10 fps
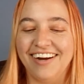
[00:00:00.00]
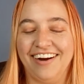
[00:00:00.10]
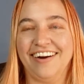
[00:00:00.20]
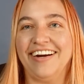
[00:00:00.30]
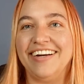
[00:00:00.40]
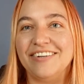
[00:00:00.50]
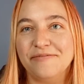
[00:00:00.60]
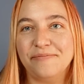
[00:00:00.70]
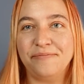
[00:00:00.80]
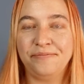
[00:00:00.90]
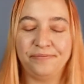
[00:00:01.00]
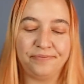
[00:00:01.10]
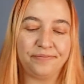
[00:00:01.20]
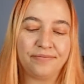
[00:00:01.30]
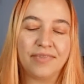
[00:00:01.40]
All right.
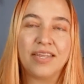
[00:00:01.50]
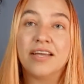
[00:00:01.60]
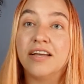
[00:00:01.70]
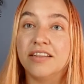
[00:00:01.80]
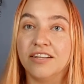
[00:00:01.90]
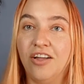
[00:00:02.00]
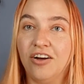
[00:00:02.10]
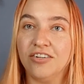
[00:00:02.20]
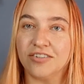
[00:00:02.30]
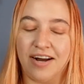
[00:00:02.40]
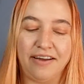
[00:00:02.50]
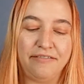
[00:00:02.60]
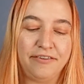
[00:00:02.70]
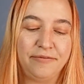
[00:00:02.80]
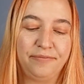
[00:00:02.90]
The Long Drive.